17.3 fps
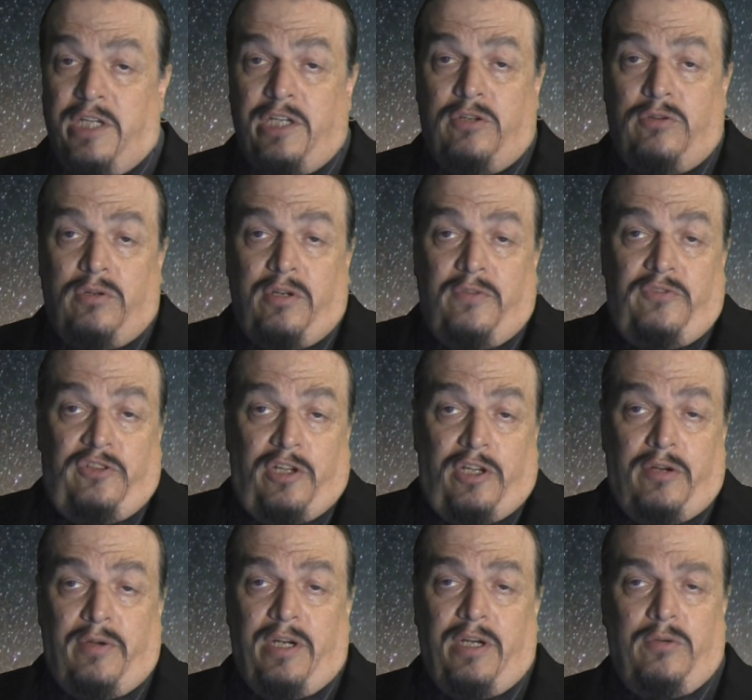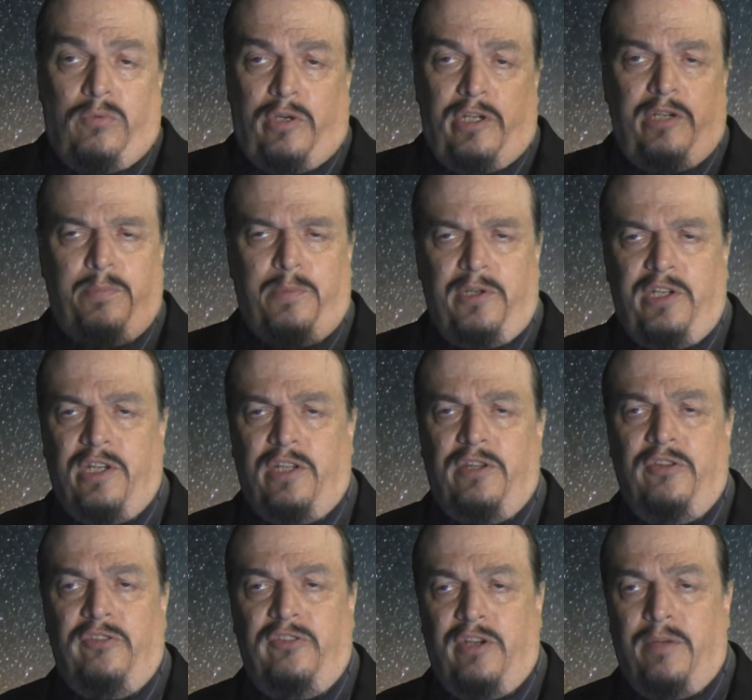he could have generated one to
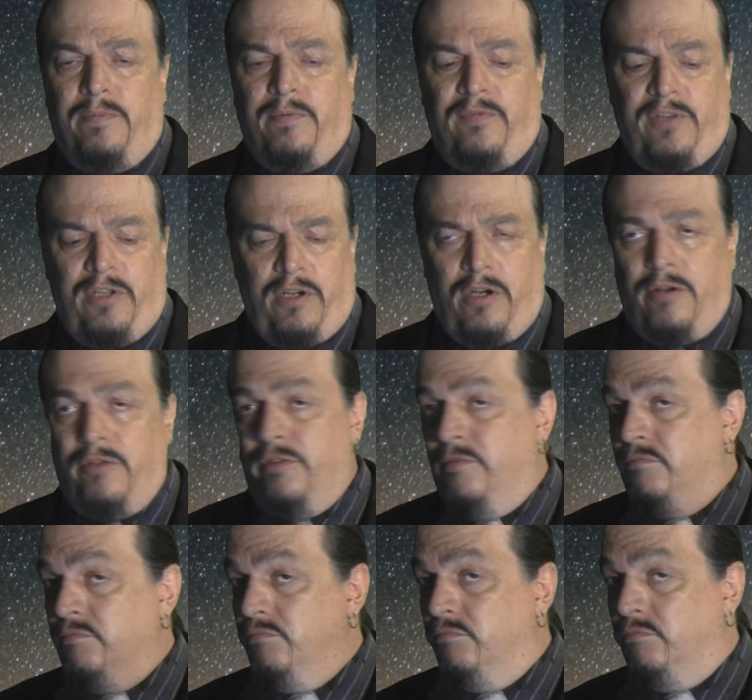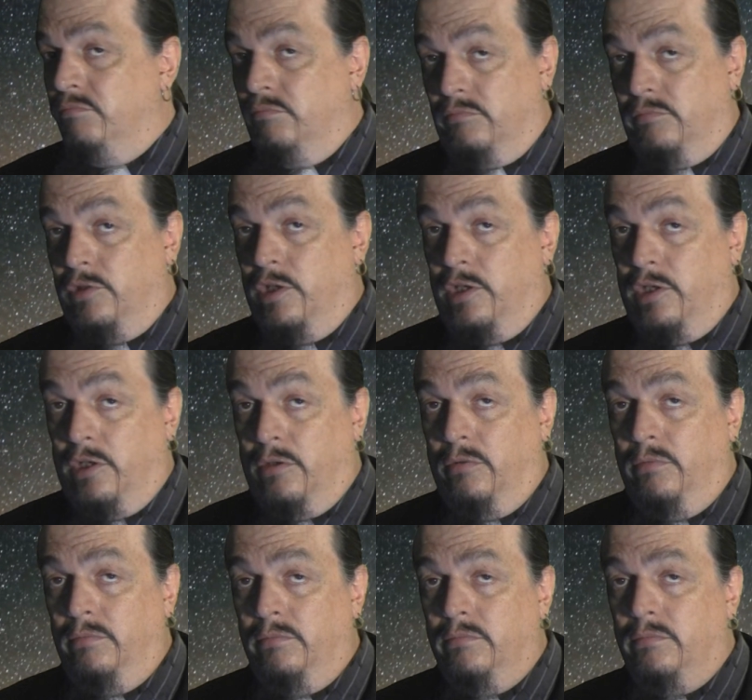predict the shape of the Earth. Can
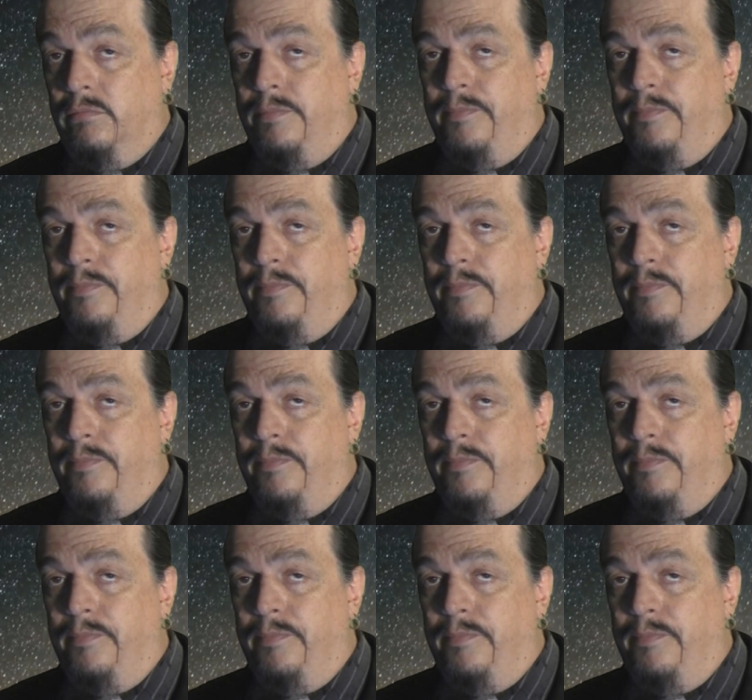you?